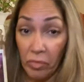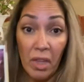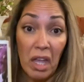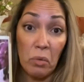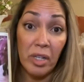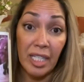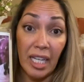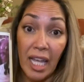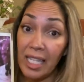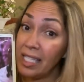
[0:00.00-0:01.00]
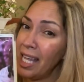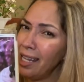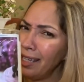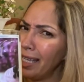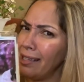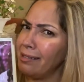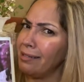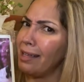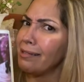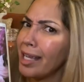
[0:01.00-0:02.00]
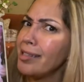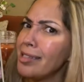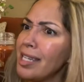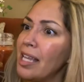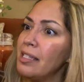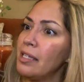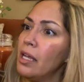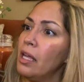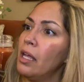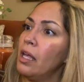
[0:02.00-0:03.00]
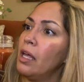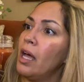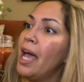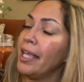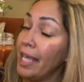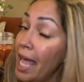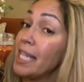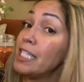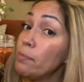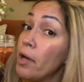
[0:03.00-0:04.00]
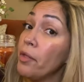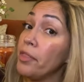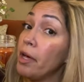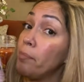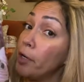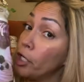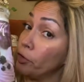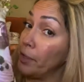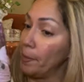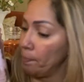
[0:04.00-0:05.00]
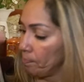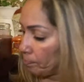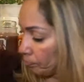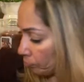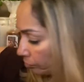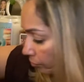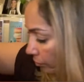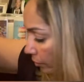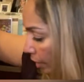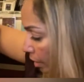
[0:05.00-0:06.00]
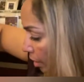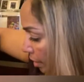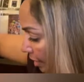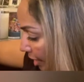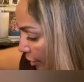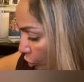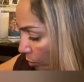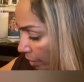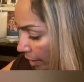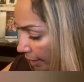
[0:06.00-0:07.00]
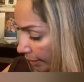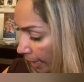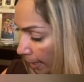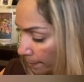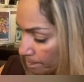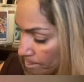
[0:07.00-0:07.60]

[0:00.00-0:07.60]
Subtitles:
And once again, it's not like a light scent. I can smell the buttercream. The next one I got,